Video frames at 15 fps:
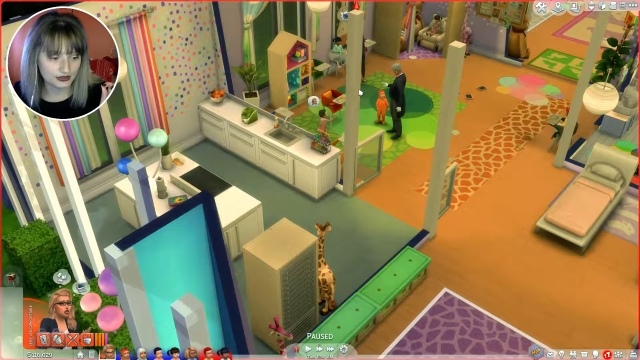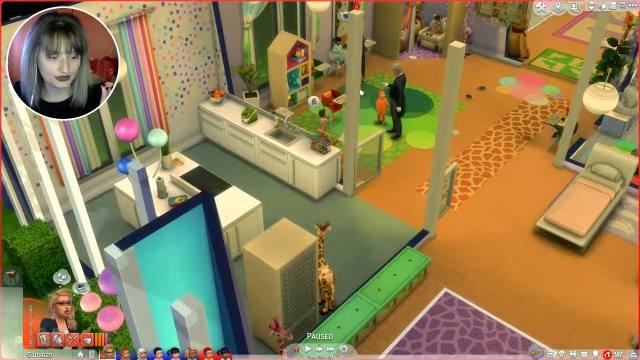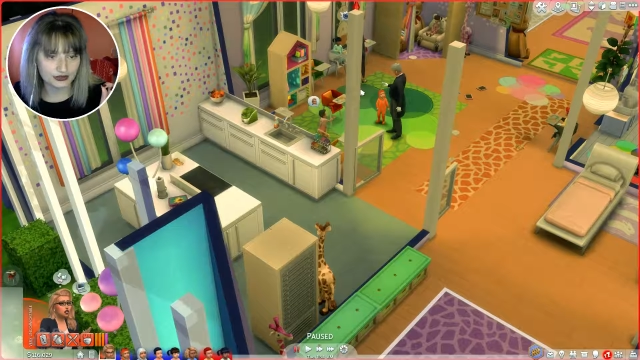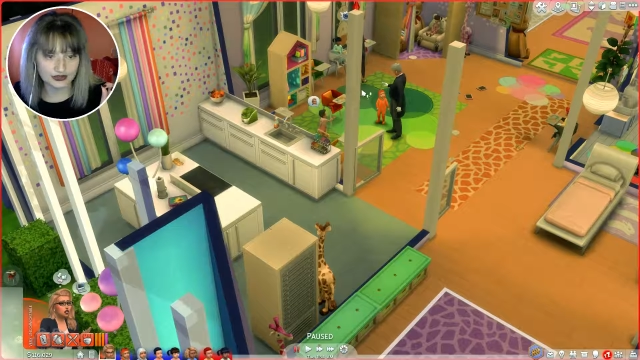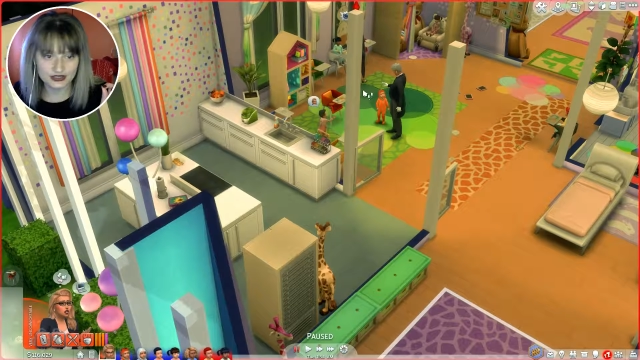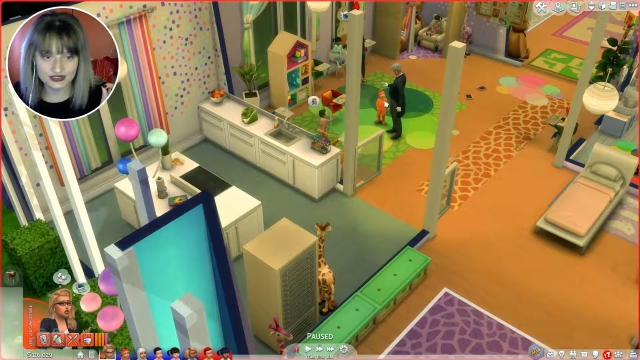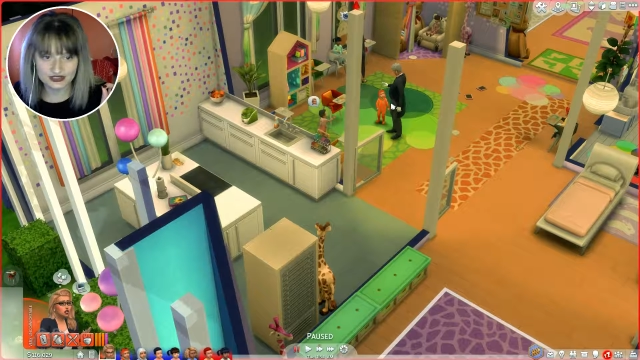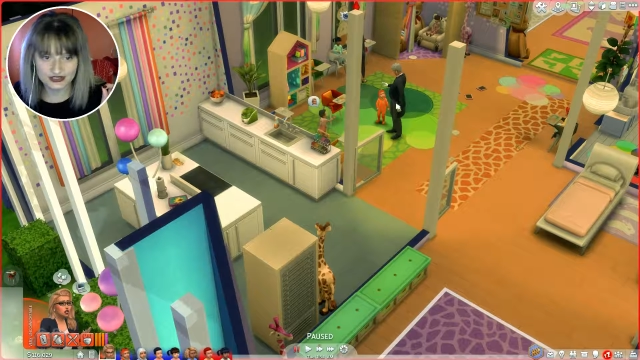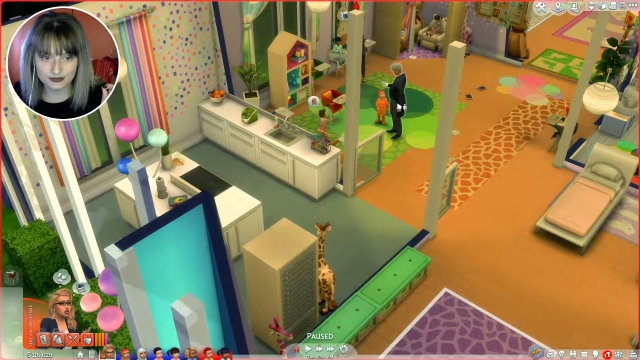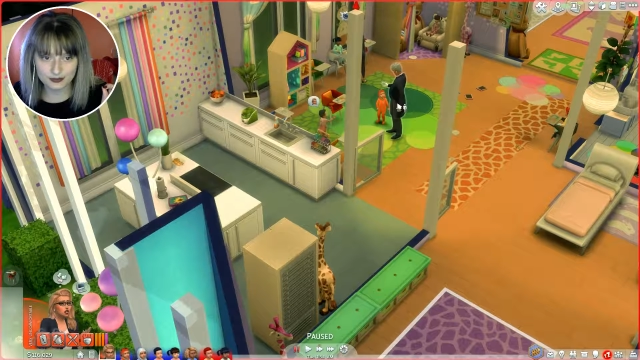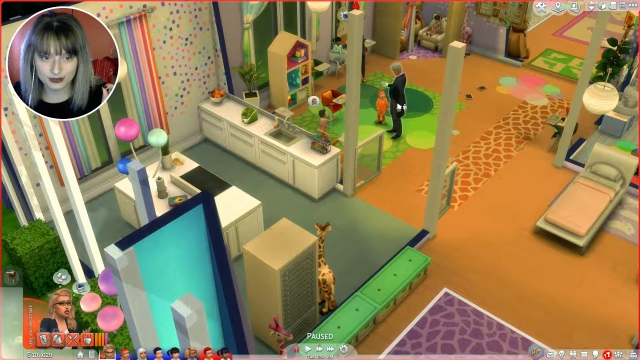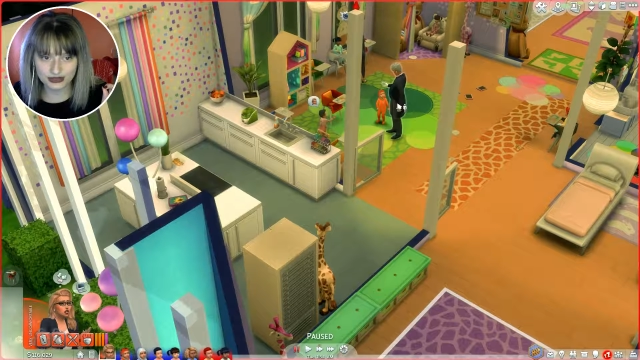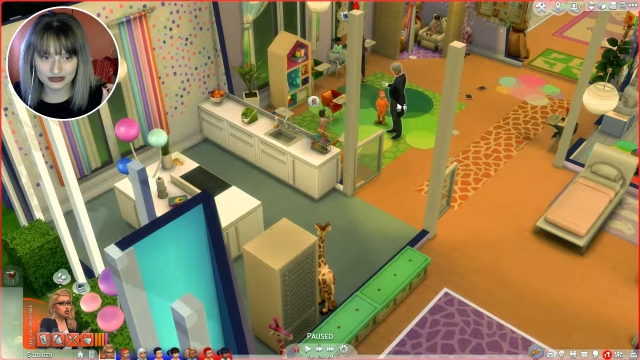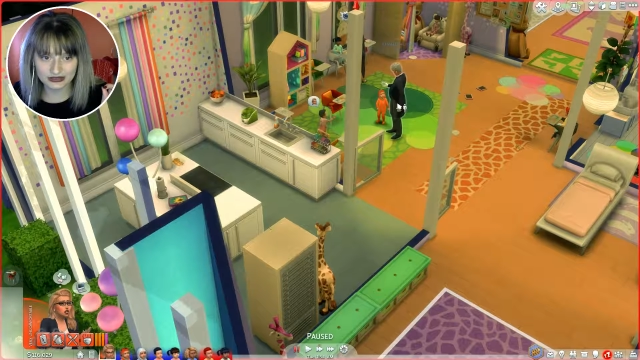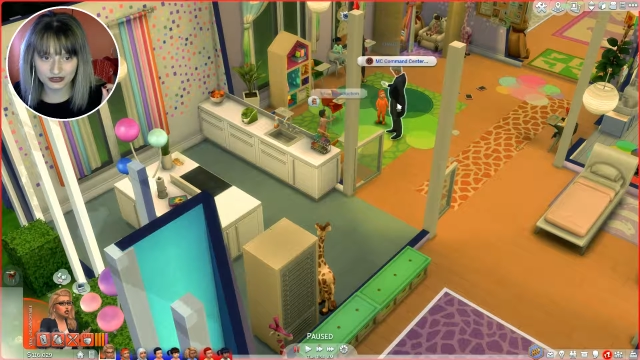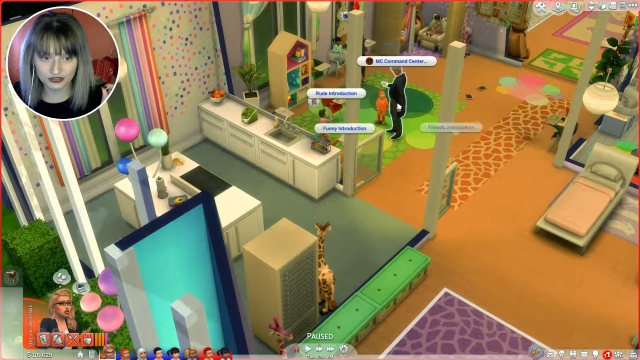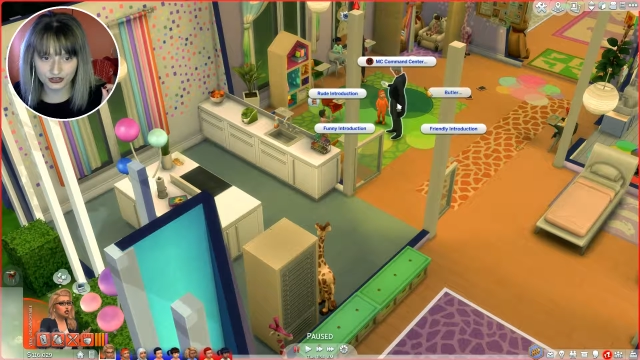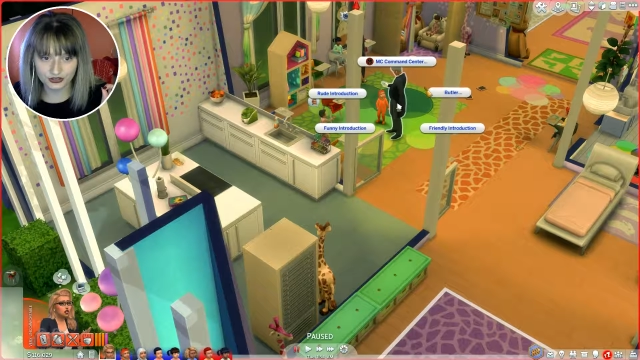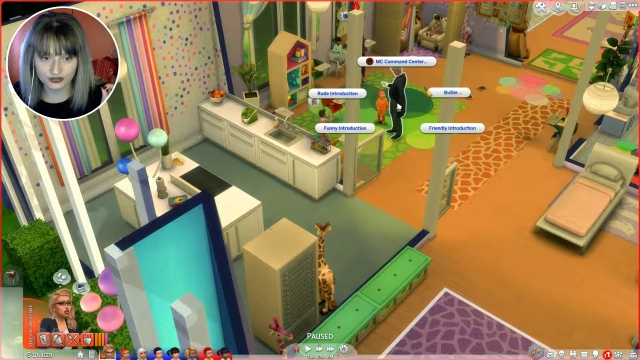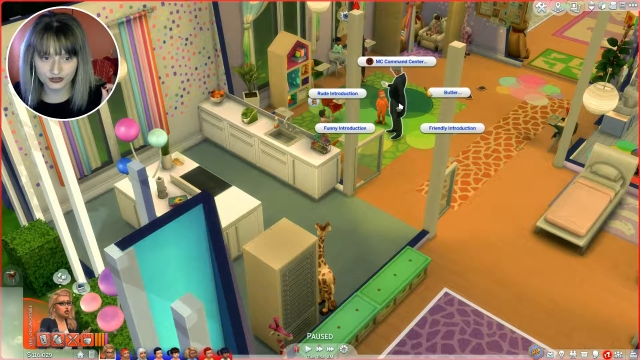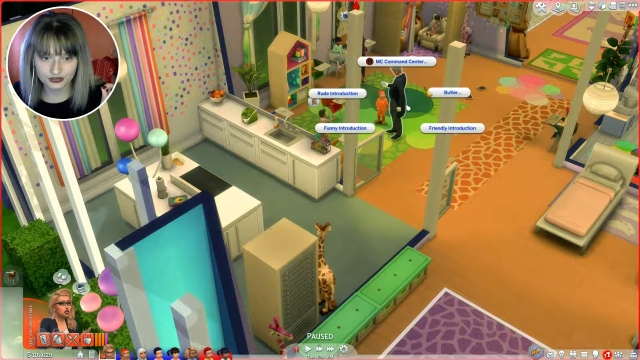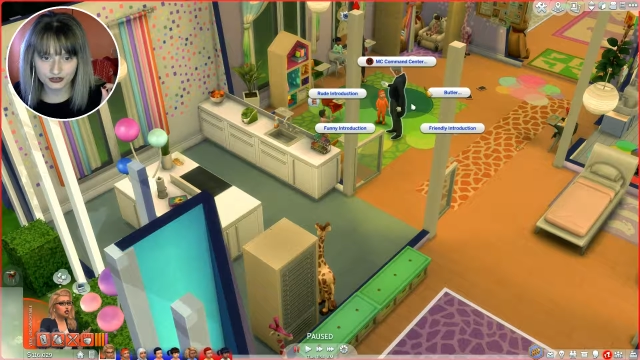this butler,